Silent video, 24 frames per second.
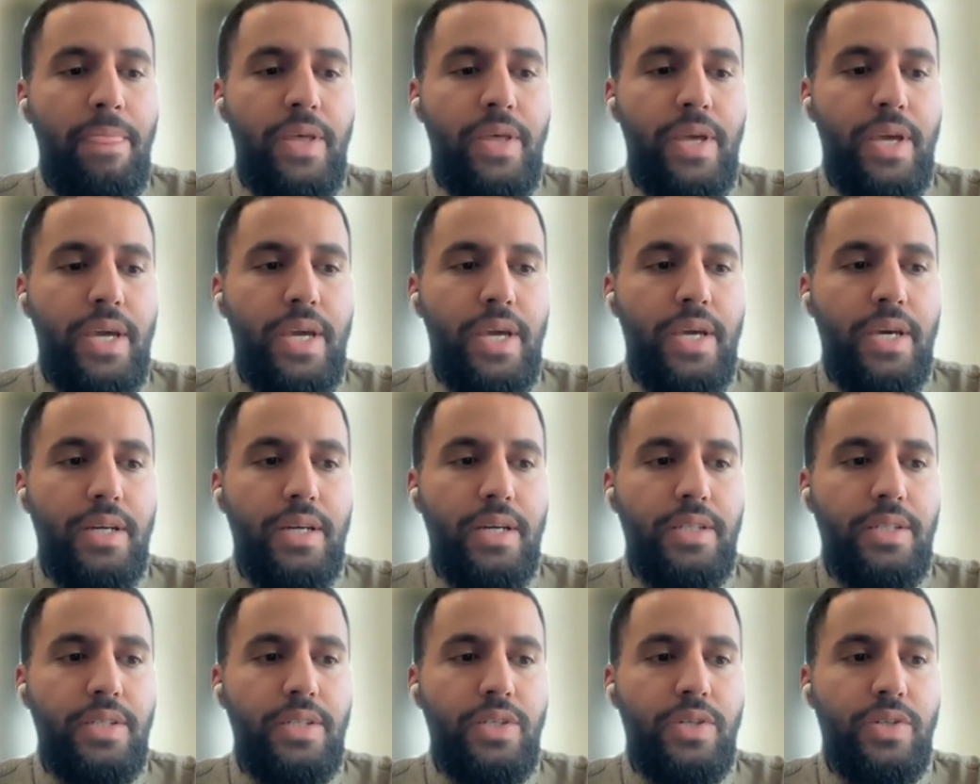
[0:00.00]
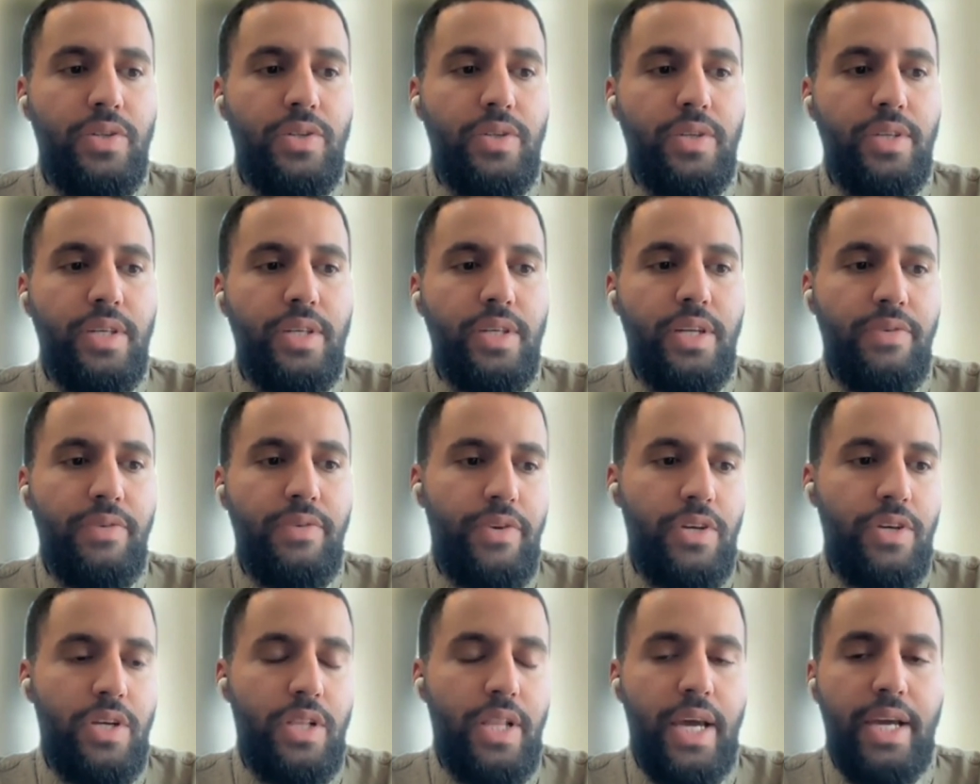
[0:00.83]

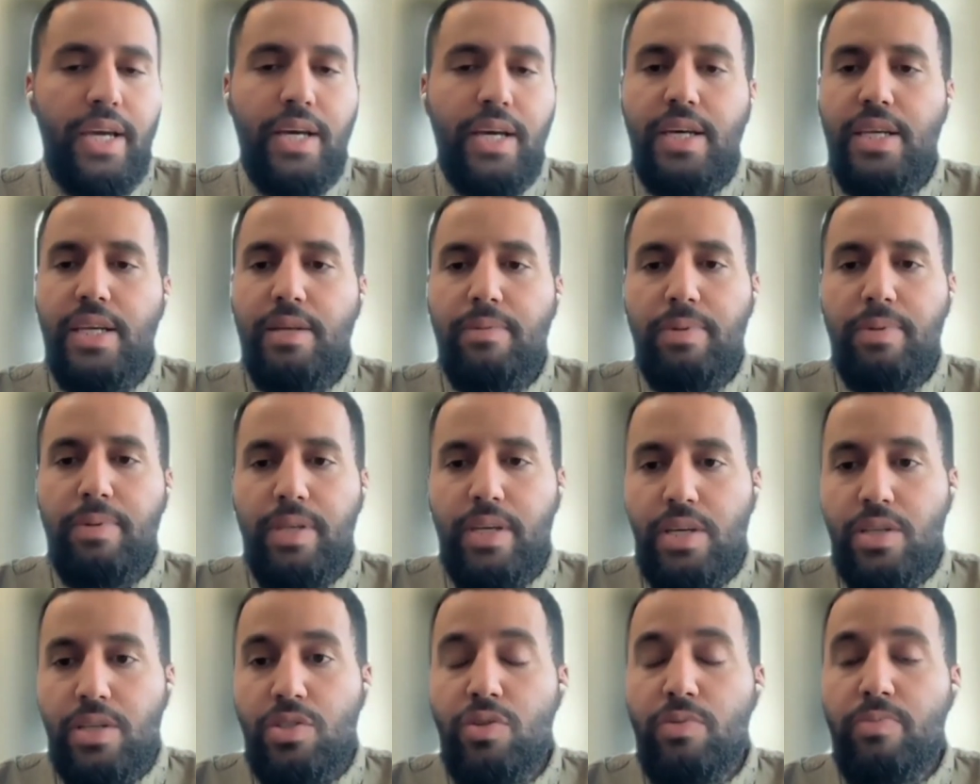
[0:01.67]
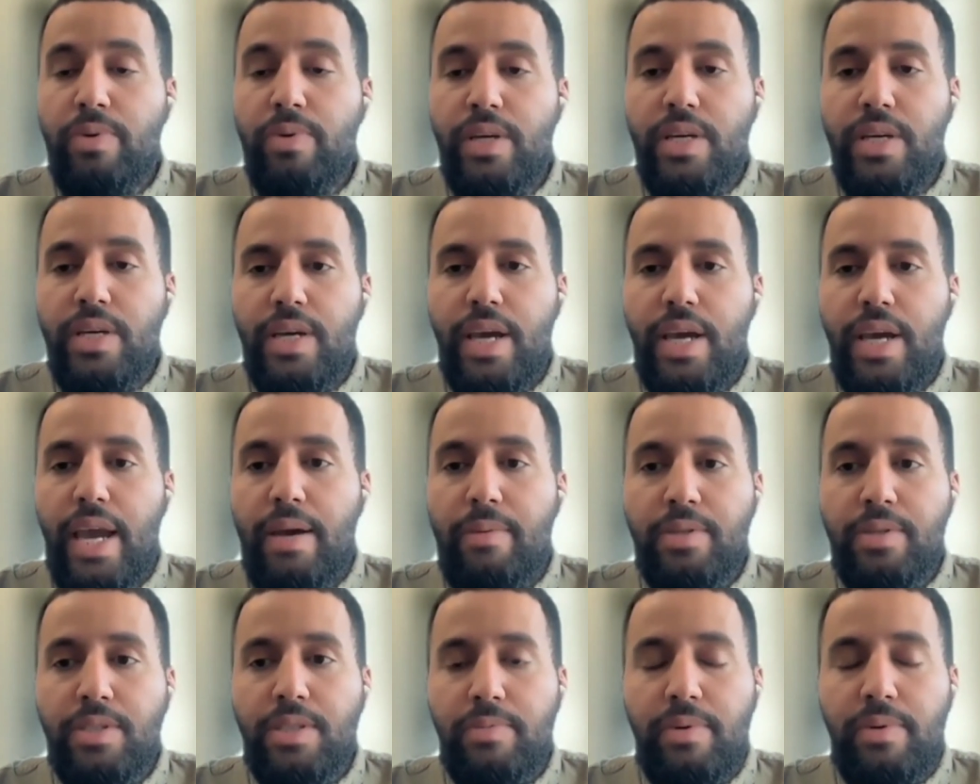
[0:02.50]
inability to be
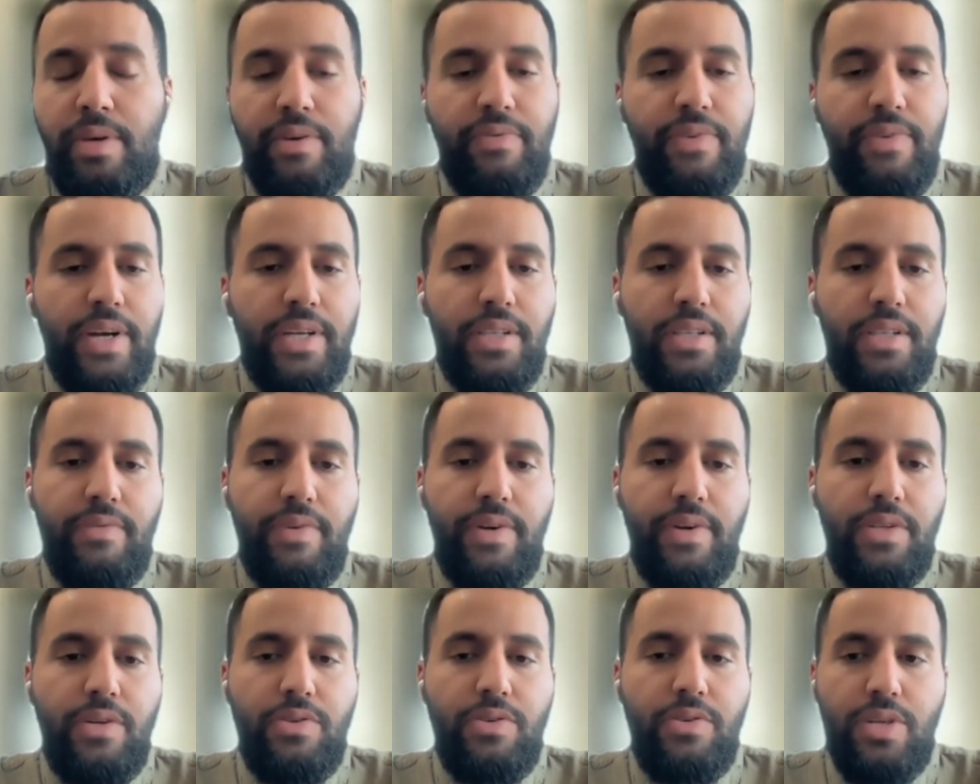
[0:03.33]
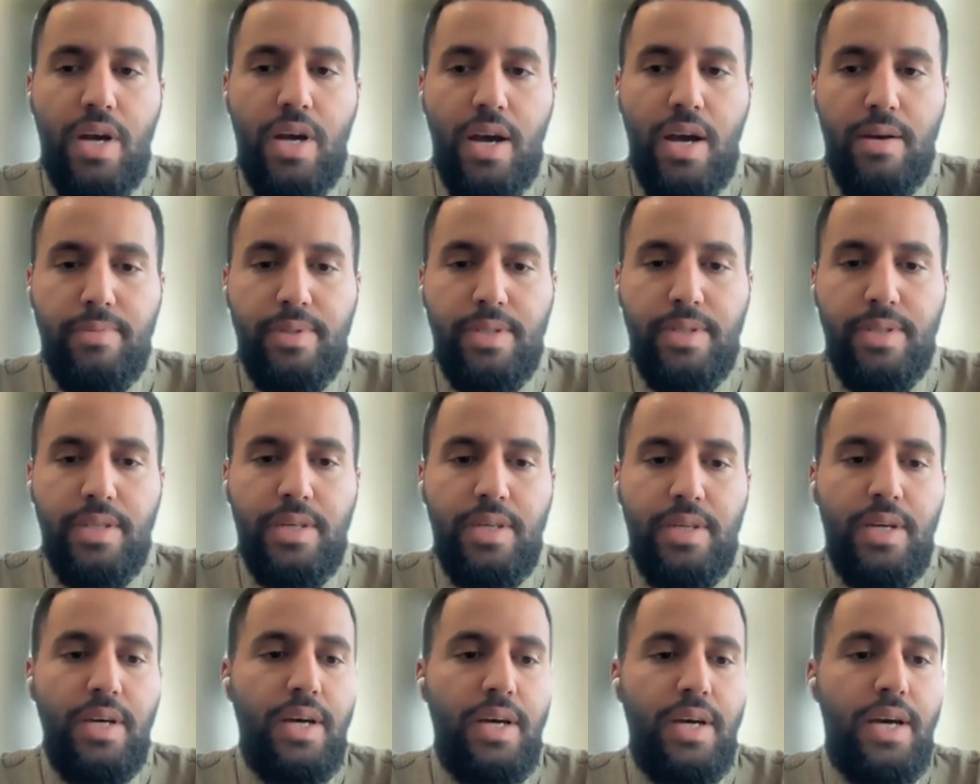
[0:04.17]
able to be effective at their jobs,
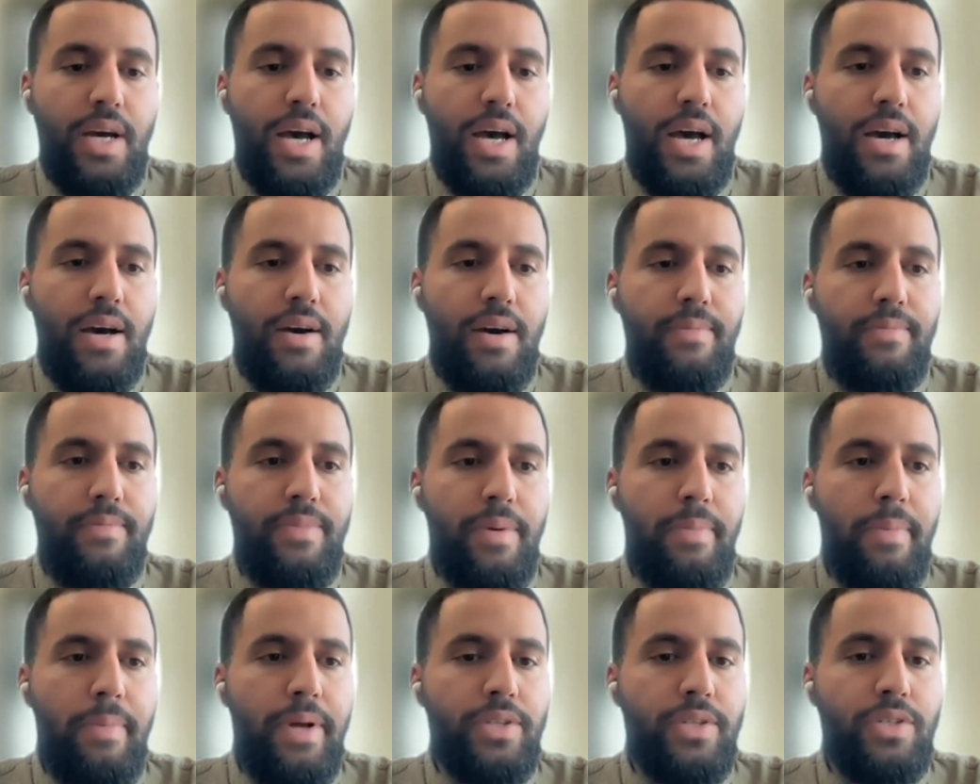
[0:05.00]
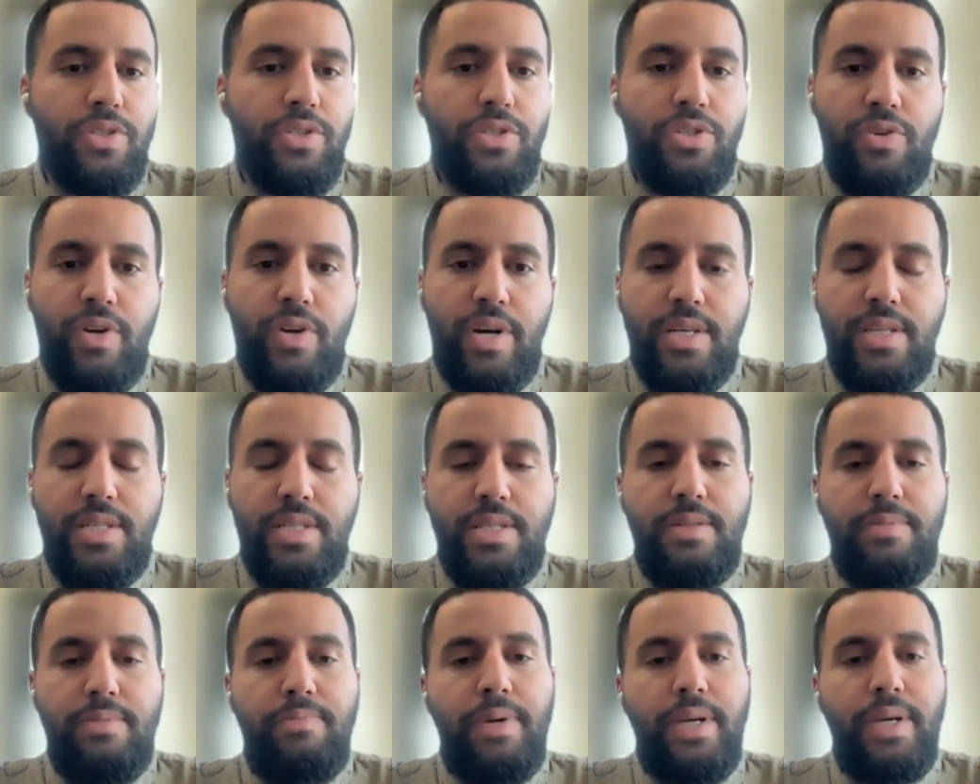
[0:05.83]
the mental
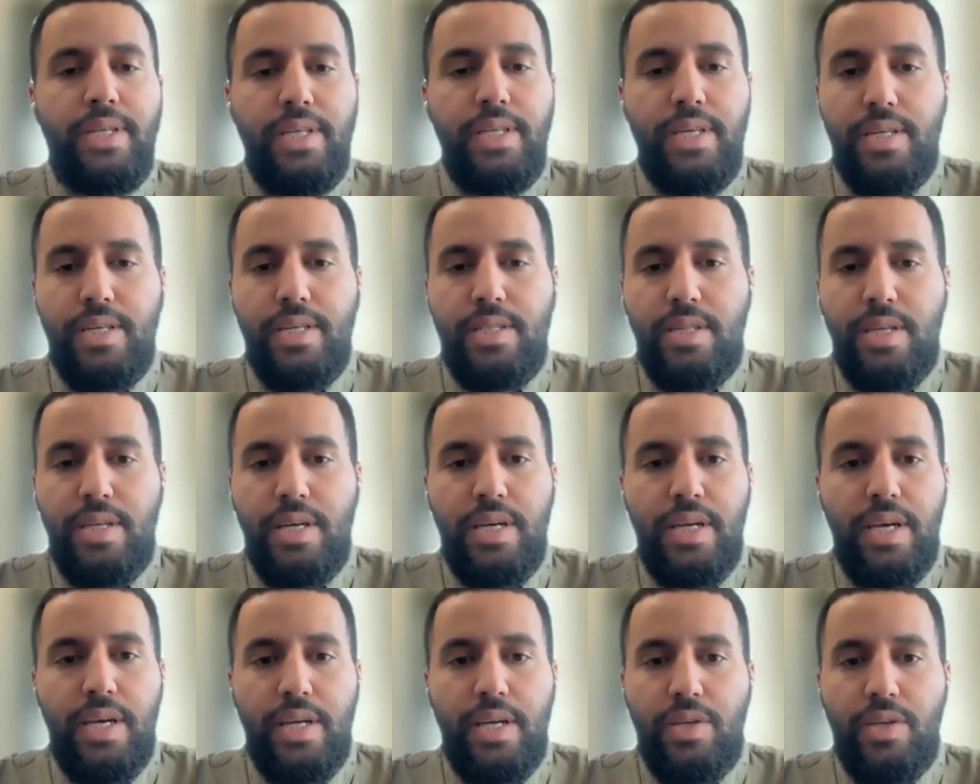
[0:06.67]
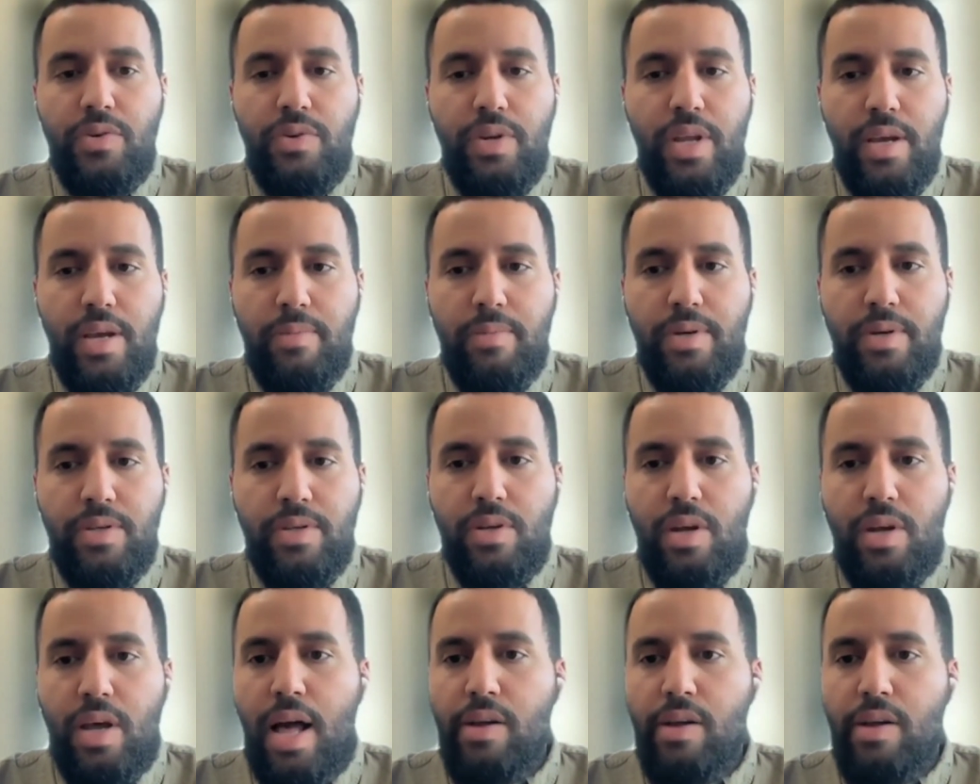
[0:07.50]
stress, PTSD, you name
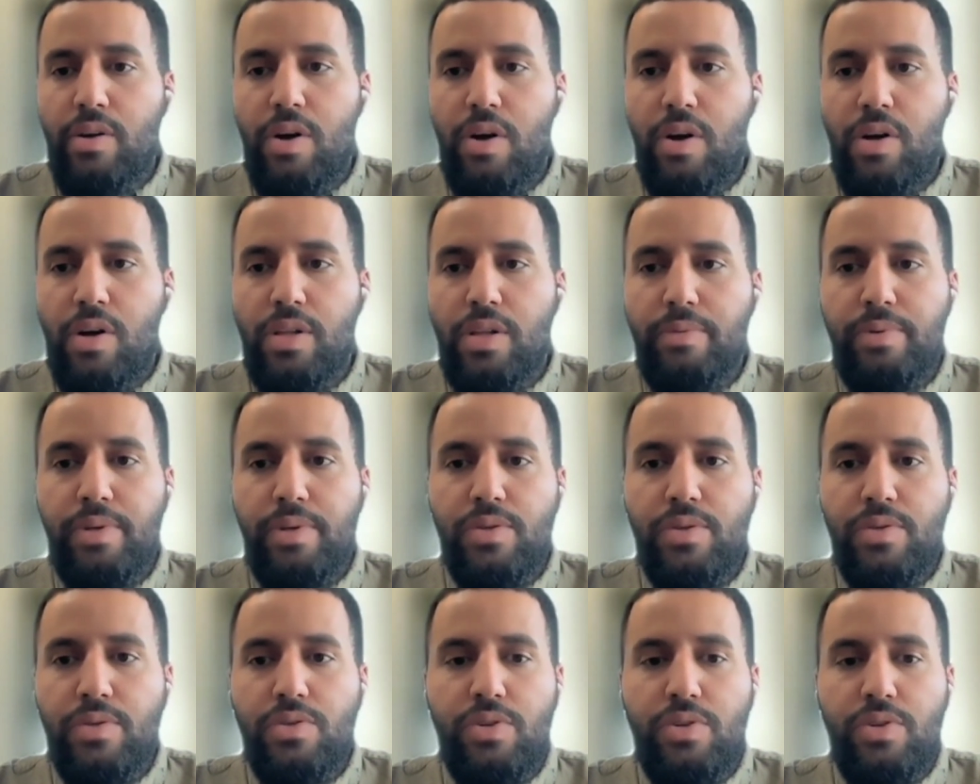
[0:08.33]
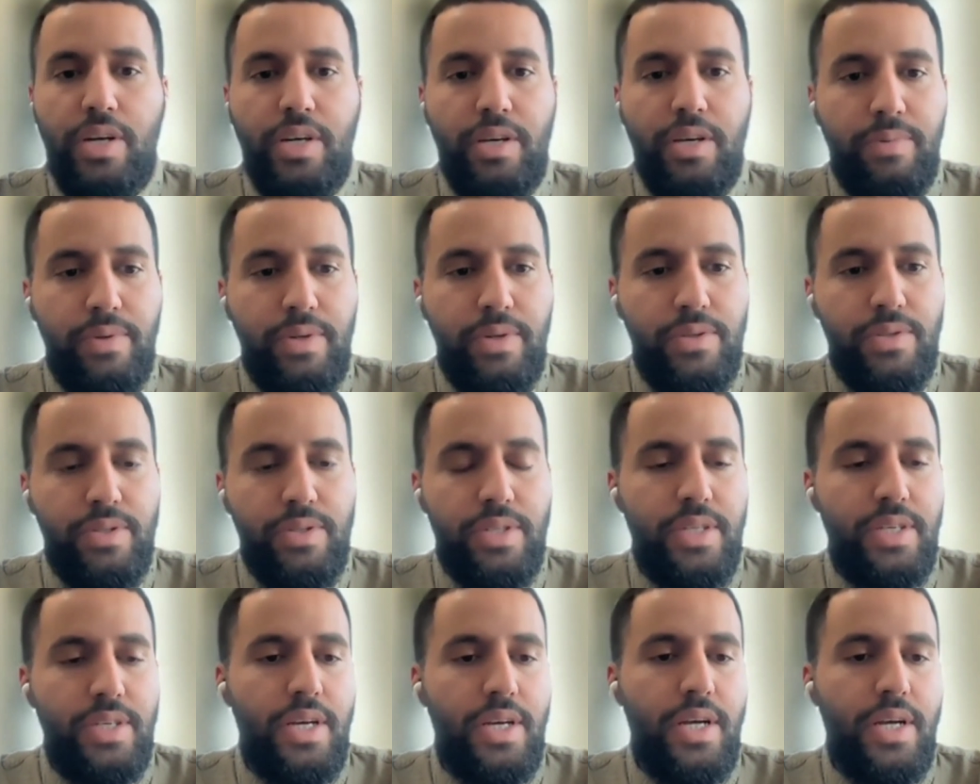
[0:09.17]
it, alcohol abuse, drug
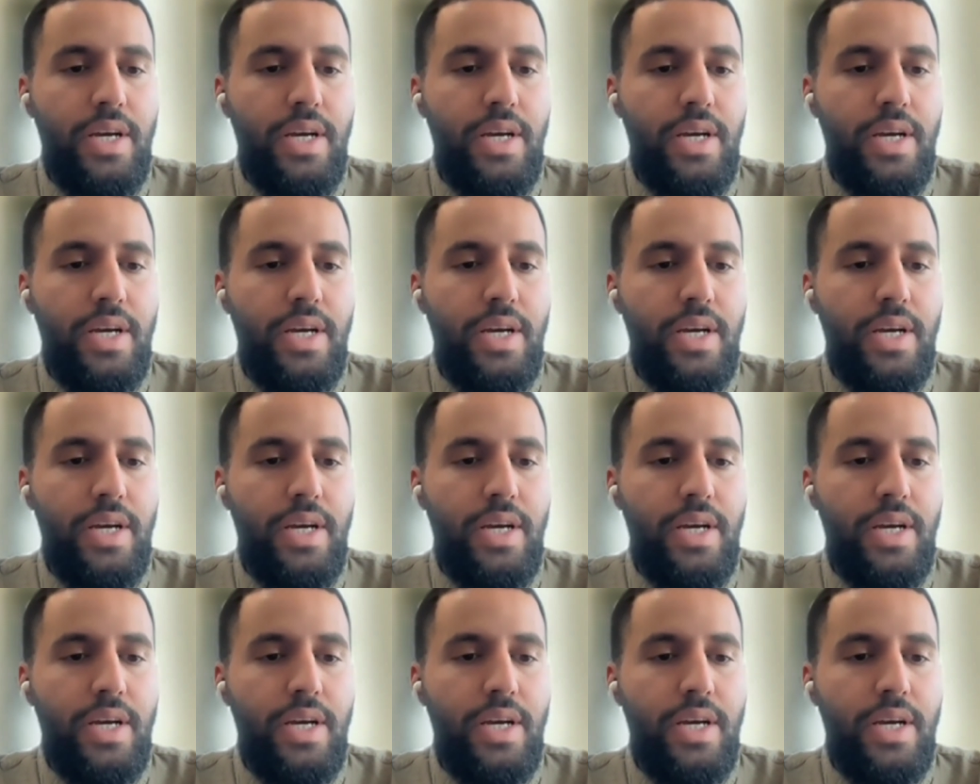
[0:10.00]
abuse,